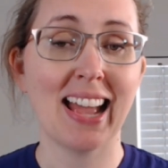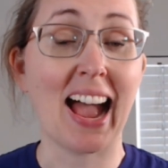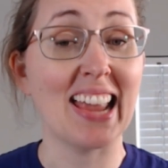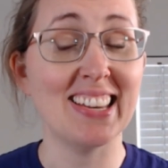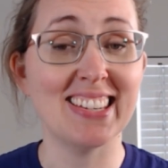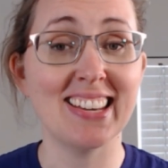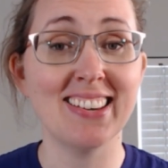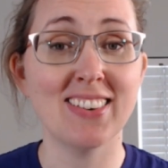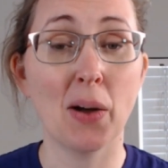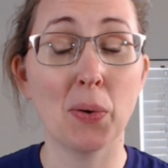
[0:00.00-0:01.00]
I
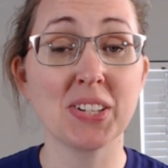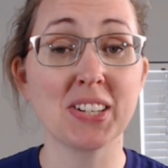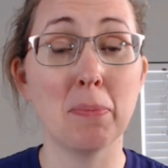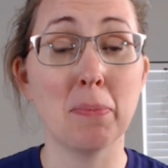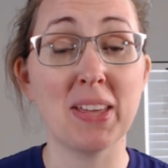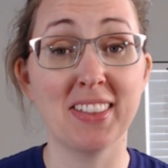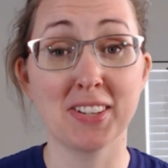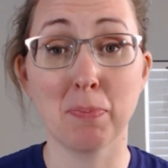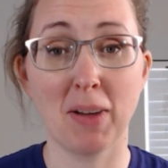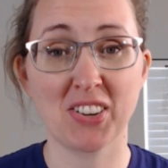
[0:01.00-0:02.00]
didn't know it was going to be
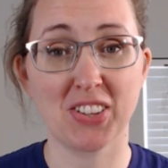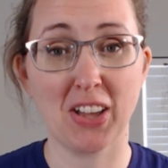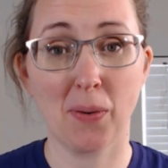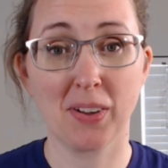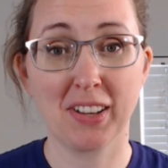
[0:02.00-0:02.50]
this much, though